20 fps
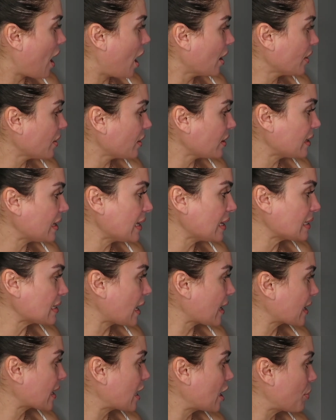Other things
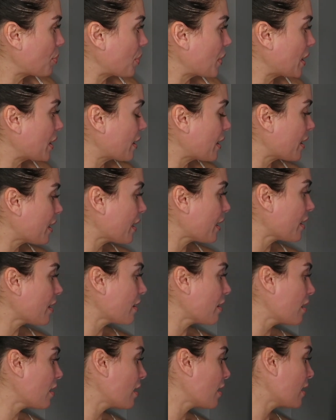I keep in
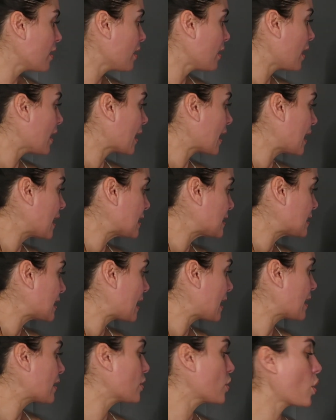here, like I
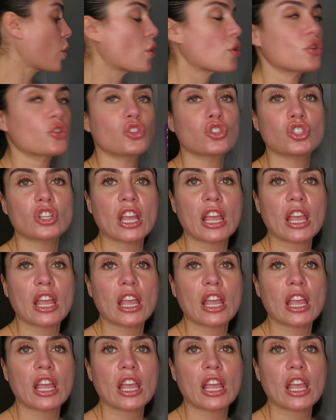said, Nurse